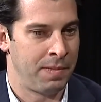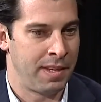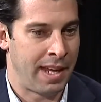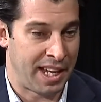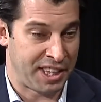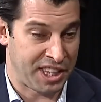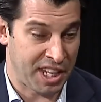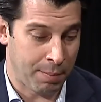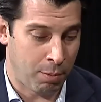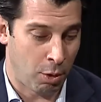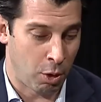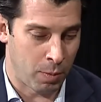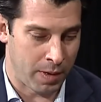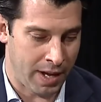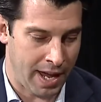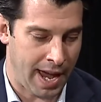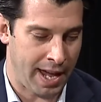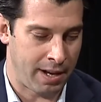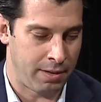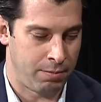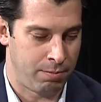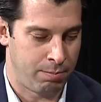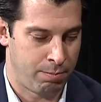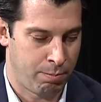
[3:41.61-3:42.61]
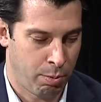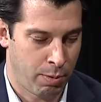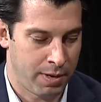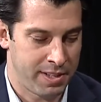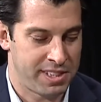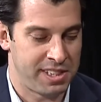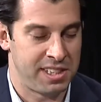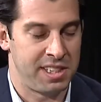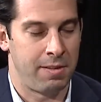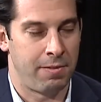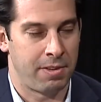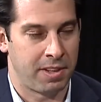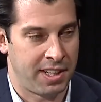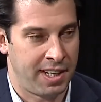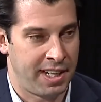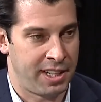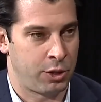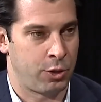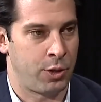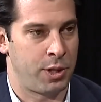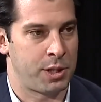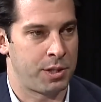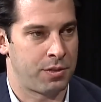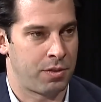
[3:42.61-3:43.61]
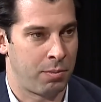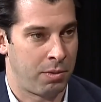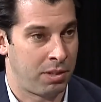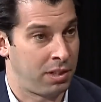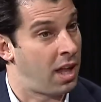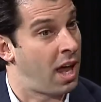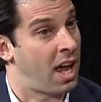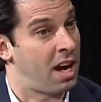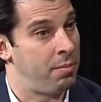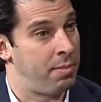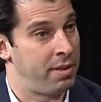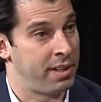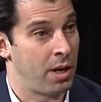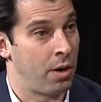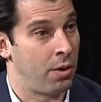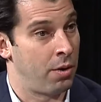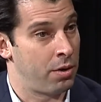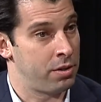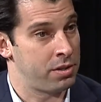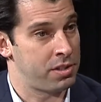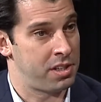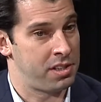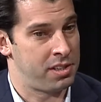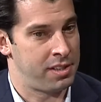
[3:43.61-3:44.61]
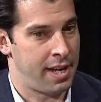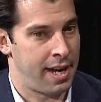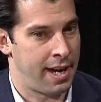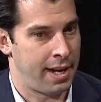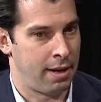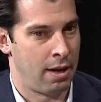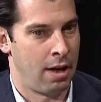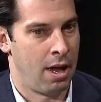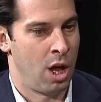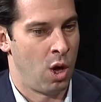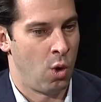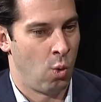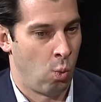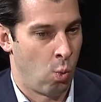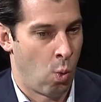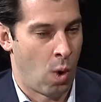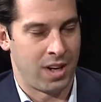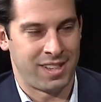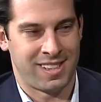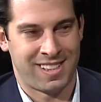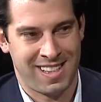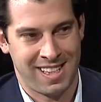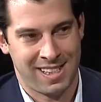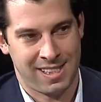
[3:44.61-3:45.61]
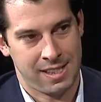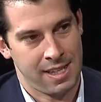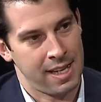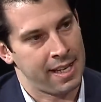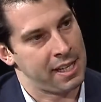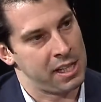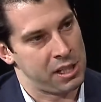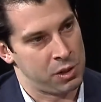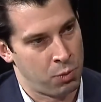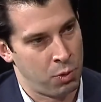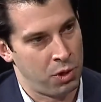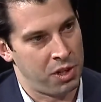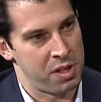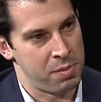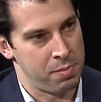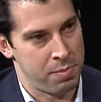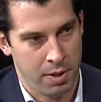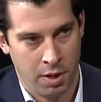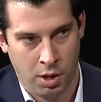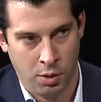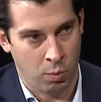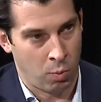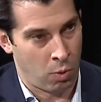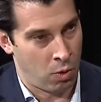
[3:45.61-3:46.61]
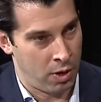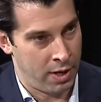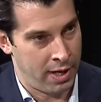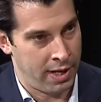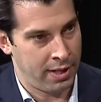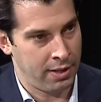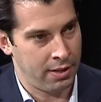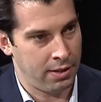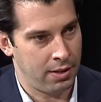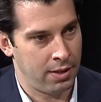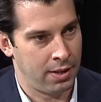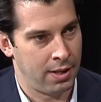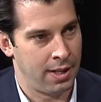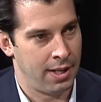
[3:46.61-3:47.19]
At that point, we had pretty significant interest from a lot of big owners to say, once this thing is really built, we're in.